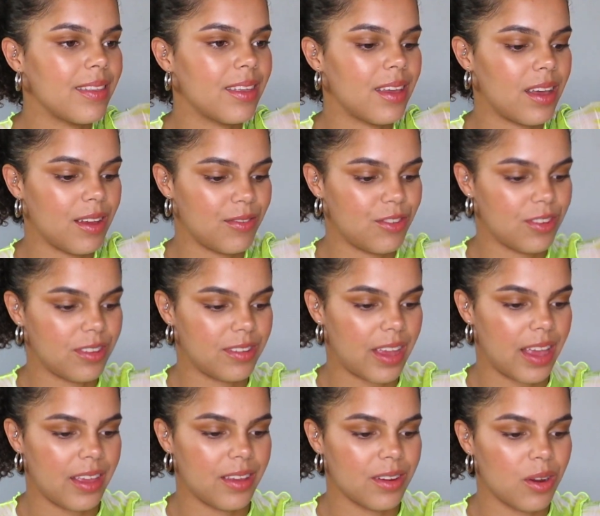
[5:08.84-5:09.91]
that I've just
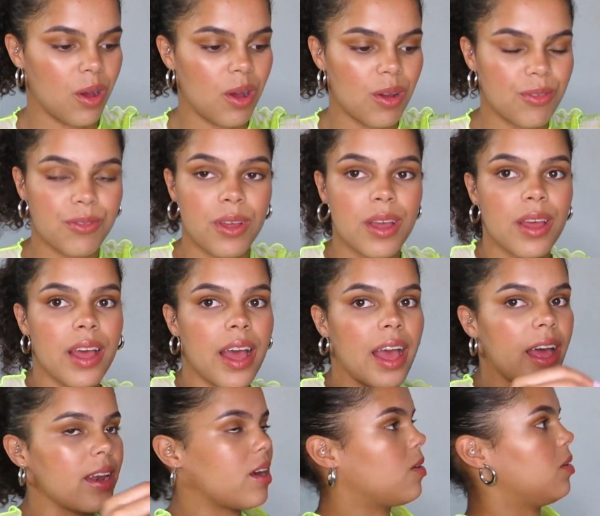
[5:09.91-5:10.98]
taken off,
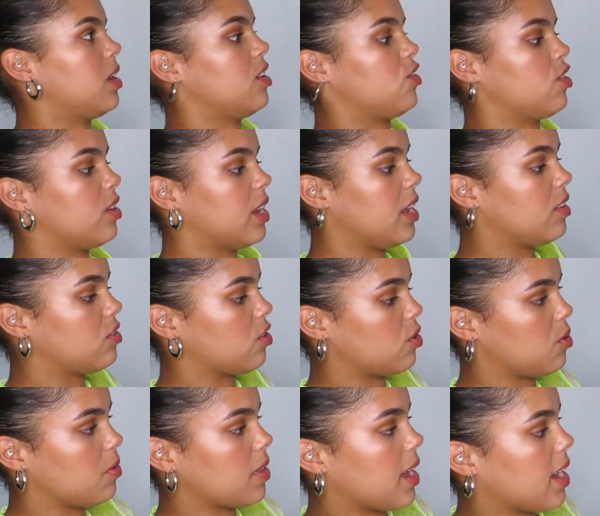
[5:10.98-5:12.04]
and I'll literally
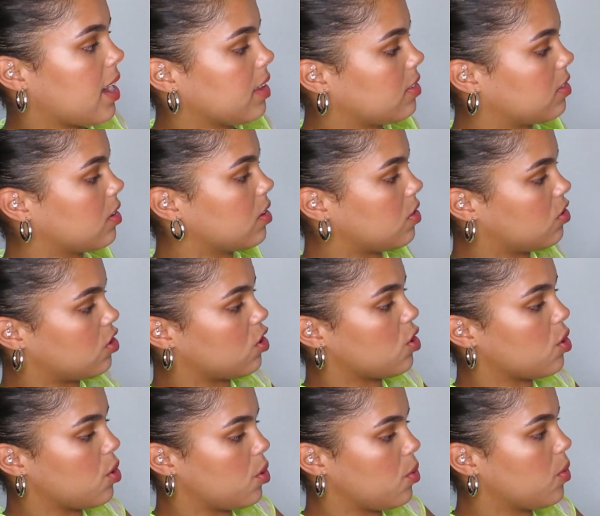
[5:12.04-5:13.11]
do that
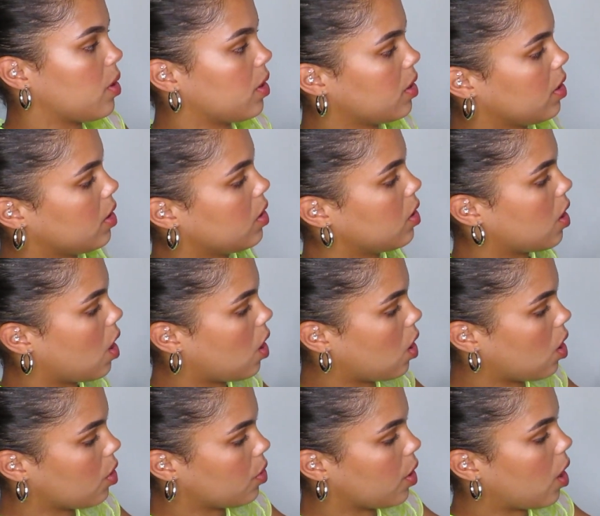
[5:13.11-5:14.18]
to
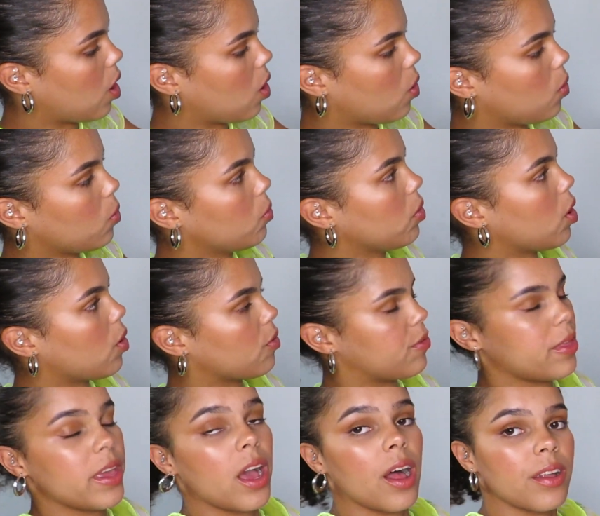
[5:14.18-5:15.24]
the whole of
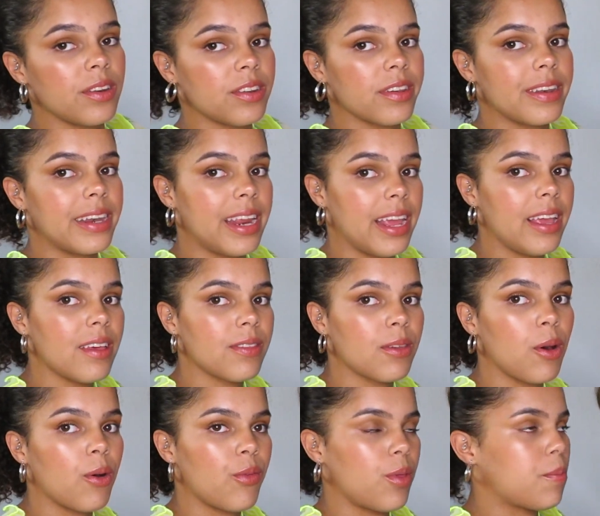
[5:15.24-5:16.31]
the underneath
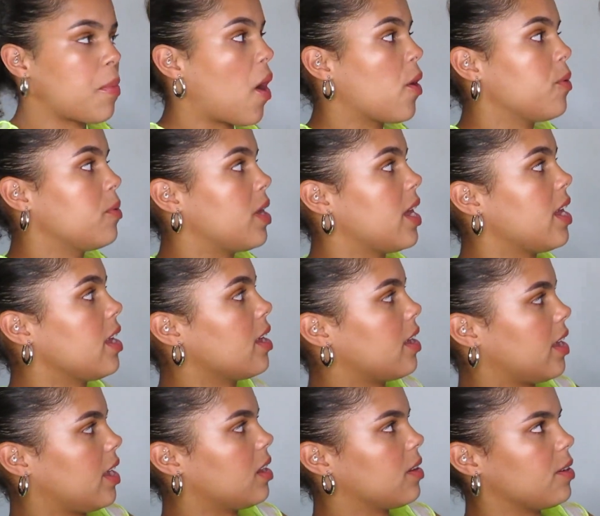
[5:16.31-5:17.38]
of the pony,
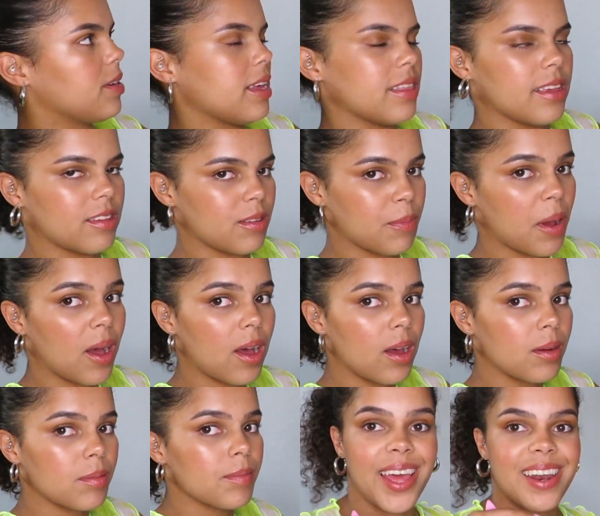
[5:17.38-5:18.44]
including this
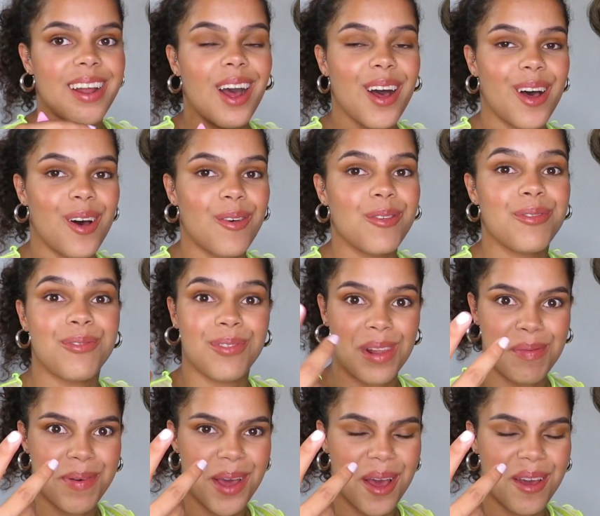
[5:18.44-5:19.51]
part. Then I'll
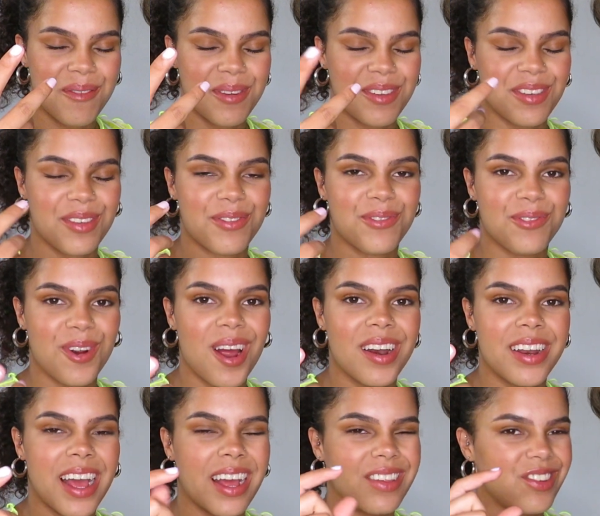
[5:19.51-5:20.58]
flip it over to the
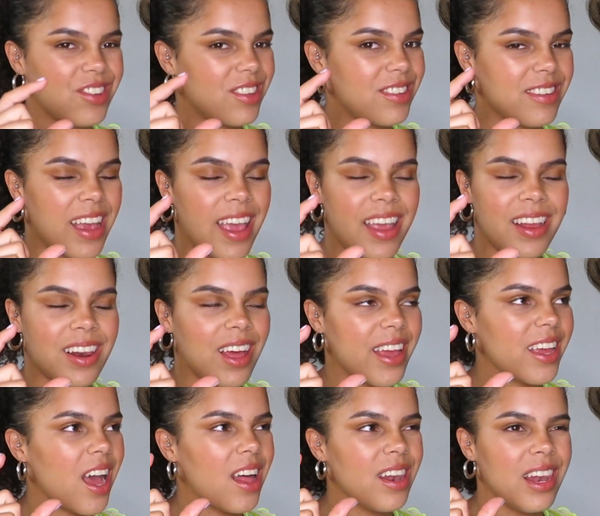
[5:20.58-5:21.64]
front and just take
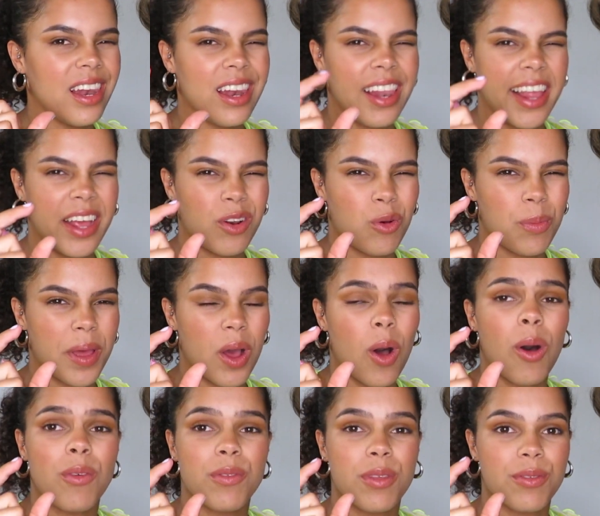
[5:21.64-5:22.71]
like a little bit
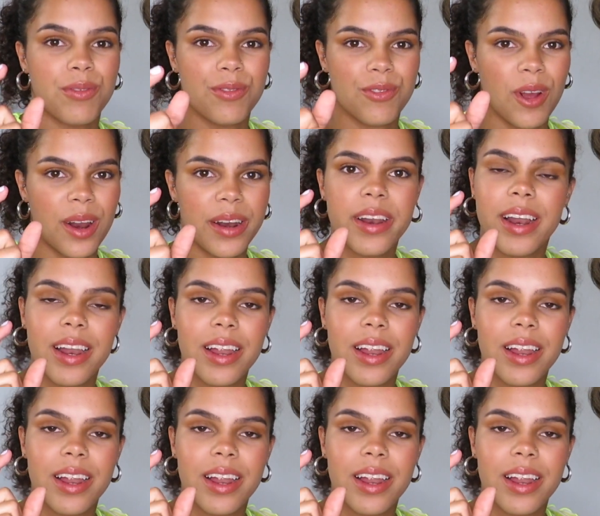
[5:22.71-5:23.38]
off the front.